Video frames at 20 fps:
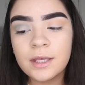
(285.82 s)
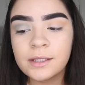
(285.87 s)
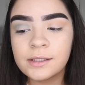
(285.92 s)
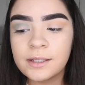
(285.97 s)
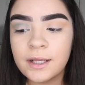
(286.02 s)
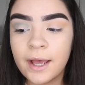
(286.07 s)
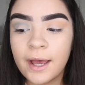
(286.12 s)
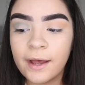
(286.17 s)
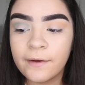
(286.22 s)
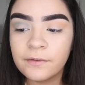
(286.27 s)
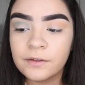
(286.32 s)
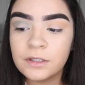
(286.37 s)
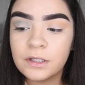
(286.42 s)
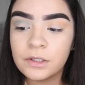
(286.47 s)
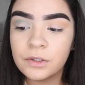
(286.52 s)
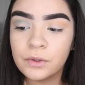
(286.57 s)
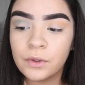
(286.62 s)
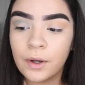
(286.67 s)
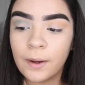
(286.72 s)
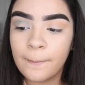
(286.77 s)
because I have
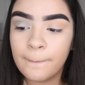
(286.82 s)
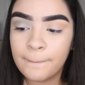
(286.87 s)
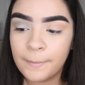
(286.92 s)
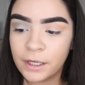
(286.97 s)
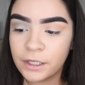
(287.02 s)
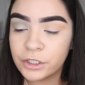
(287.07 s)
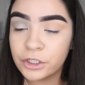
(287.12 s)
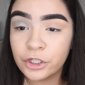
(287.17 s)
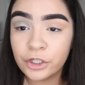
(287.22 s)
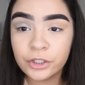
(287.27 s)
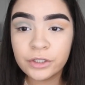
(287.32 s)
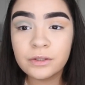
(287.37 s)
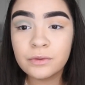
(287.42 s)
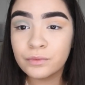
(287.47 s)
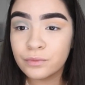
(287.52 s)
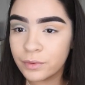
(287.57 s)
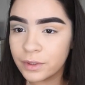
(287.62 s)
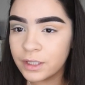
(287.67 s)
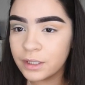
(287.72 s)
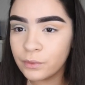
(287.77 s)
to make sure
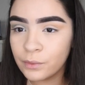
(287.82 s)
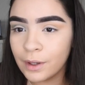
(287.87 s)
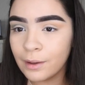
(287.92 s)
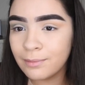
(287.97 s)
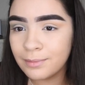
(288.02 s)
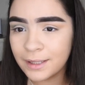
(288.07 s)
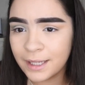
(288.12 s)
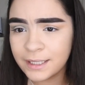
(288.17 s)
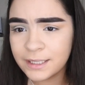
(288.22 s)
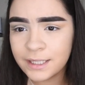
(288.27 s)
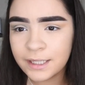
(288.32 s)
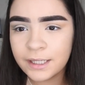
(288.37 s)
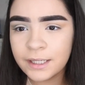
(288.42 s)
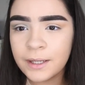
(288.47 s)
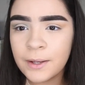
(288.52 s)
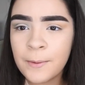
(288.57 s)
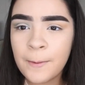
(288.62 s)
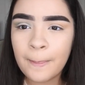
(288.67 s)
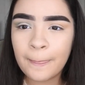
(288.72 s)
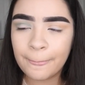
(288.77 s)
it's really well
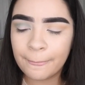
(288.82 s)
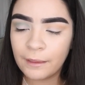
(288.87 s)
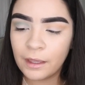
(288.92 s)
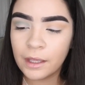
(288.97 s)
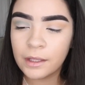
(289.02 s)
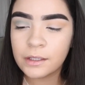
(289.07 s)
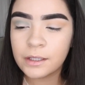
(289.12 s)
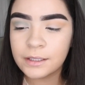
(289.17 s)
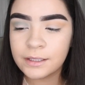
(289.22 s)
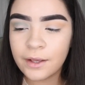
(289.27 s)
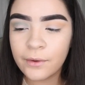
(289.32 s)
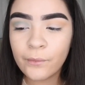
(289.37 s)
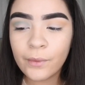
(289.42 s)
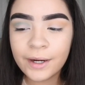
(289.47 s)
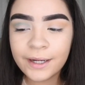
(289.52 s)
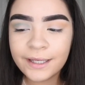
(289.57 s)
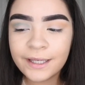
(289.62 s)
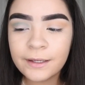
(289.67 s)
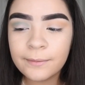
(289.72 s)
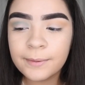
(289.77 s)
blended, because I
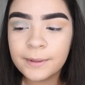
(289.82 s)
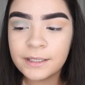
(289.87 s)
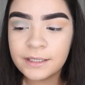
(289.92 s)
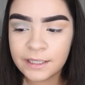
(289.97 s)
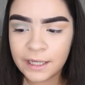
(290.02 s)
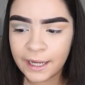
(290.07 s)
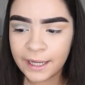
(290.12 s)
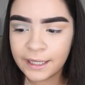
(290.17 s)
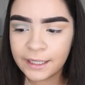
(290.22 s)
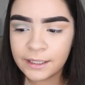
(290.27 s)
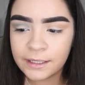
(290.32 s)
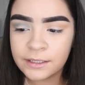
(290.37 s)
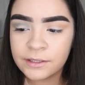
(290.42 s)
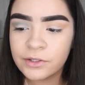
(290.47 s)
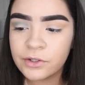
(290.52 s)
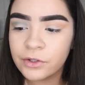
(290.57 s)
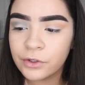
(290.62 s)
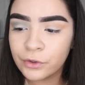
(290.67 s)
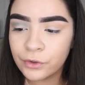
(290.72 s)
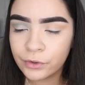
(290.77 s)
want to keep it tight
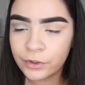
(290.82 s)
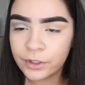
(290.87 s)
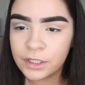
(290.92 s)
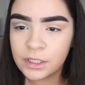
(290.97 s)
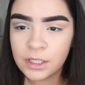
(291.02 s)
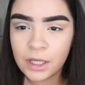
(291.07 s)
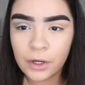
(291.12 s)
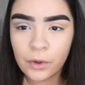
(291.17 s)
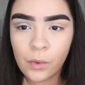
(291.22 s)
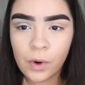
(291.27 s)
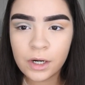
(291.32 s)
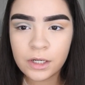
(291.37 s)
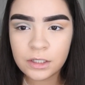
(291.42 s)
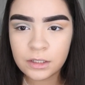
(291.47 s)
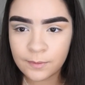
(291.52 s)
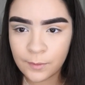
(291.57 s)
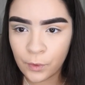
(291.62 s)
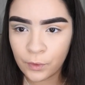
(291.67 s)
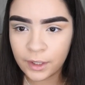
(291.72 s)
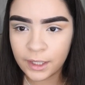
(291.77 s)
into the crease. I don't want to
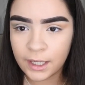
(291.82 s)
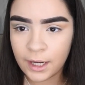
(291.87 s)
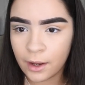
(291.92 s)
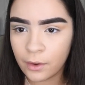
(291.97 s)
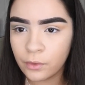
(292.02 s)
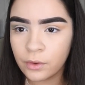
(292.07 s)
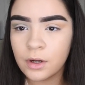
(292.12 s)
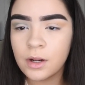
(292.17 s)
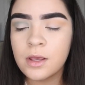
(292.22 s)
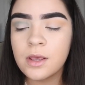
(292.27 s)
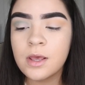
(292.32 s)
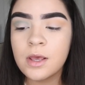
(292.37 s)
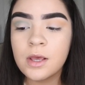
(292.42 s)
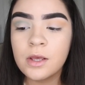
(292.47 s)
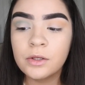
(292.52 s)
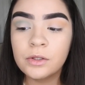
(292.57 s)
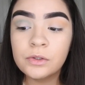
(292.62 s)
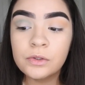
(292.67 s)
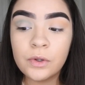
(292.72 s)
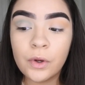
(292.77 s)
smoke it out.
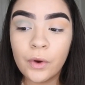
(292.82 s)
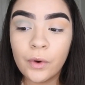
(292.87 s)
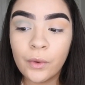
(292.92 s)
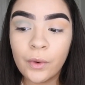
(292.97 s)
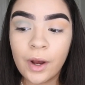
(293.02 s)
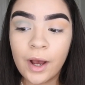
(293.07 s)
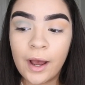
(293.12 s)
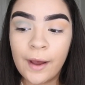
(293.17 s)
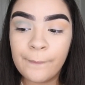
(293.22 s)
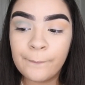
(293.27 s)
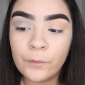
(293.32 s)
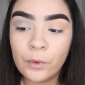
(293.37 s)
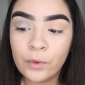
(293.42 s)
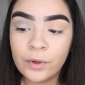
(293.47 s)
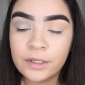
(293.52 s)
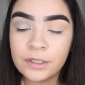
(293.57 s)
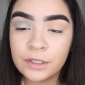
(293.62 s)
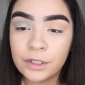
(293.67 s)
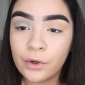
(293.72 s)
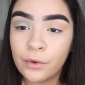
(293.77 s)
So I'm
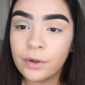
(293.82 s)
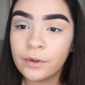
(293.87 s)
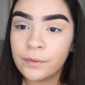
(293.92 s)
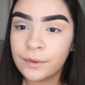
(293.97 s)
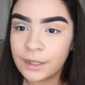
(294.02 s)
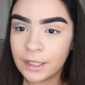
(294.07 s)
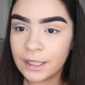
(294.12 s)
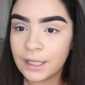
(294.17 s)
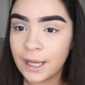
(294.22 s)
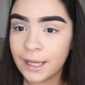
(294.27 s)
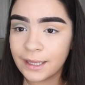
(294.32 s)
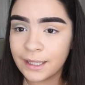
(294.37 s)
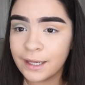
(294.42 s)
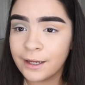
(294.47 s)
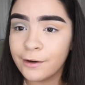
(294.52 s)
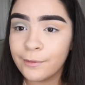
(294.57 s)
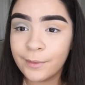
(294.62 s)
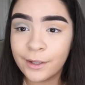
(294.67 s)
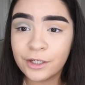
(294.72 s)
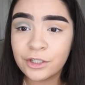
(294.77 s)
going to go in with a light
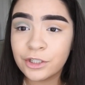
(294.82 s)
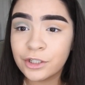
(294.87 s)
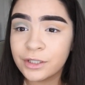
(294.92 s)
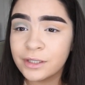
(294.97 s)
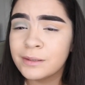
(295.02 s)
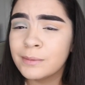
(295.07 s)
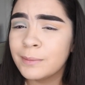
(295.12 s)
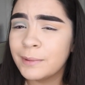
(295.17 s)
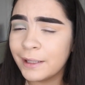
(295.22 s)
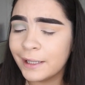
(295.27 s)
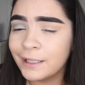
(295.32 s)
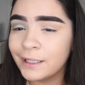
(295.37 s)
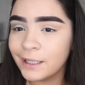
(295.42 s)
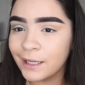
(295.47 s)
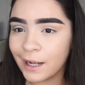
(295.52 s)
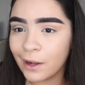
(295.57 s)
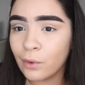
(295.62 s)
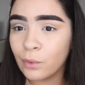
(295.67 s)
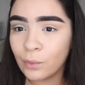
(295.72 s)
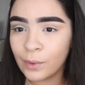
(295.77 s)
layer, make sure it's
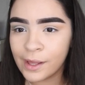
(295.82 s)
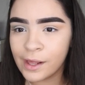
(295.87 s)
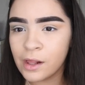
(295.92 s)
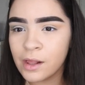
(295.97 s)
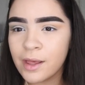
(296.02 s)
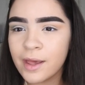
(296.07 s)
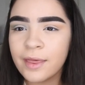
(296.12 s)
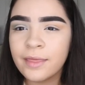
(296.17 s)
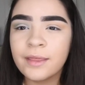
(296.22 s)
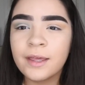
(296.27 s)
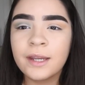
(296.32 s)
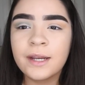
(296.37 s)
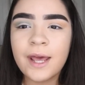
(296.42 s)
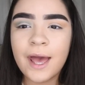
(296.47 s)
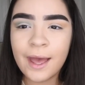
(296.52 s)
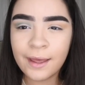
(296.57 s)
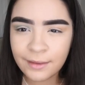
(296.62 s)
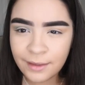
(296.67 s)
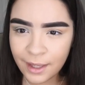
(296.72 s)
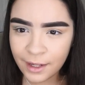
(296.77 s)
blended out well, and then
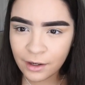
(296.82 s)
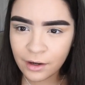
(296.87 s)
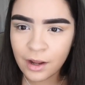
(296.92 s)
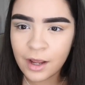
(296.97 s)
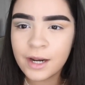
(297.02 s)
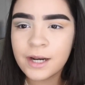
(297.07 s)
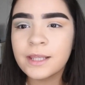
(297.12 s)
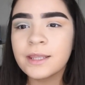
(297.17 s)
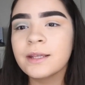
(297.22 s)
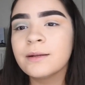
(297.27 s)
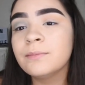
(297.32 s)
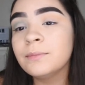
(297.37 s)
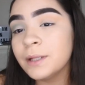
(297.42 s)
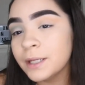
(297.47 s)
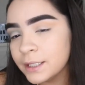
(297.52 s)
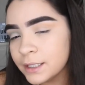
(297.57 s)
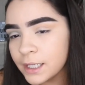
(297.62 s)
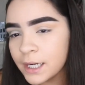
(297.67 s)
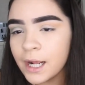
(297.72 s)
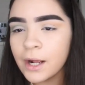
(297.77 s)
add that on, and then
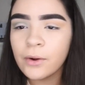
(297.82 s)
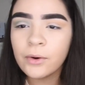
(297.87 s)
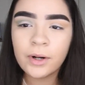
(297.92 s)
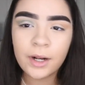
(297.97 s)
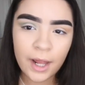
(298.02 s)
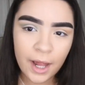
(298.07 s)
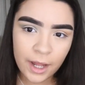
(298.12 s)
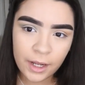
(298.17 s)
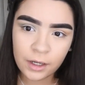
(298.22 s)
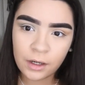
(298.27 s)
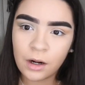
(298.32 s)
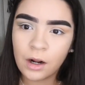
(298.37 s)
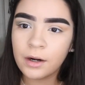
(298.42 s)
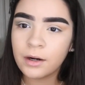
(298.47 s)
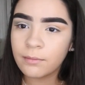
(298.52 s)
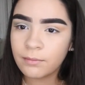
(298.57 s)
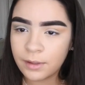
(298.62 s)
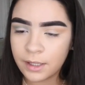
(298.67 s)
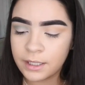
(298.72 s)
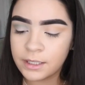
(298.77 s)
blend it out, and add it on,
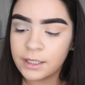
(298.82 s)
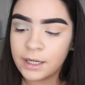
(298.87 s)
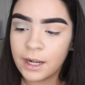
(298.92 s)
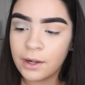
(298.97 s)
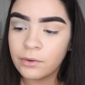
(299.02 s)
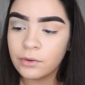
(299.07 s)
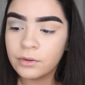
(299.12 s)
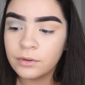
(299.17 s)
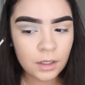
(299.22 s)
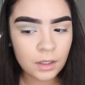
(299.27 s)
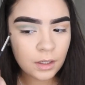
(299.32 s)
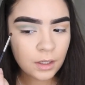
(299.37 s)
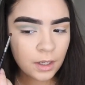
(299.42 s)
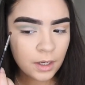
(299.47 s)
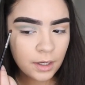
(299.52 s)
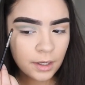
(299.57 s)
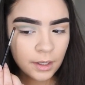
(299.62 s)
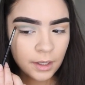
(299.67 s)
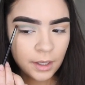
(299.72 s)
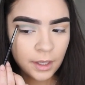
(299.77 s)
and blend it out.
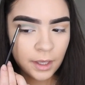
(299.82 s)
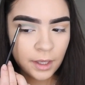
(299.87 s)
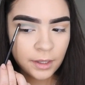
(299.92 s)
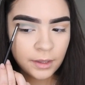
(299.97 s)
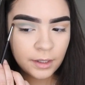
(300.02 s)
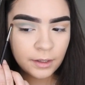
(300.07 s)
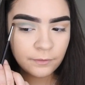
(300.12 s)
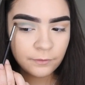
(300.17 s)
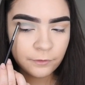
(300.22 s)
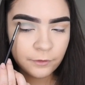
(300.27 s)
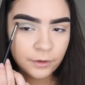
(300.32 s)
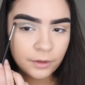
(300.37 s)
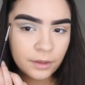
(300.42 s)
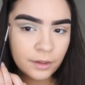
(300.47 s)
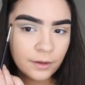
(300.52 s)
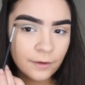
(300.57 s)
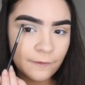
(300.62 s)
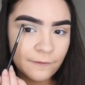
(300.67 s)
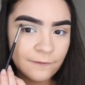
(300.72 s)
And then for the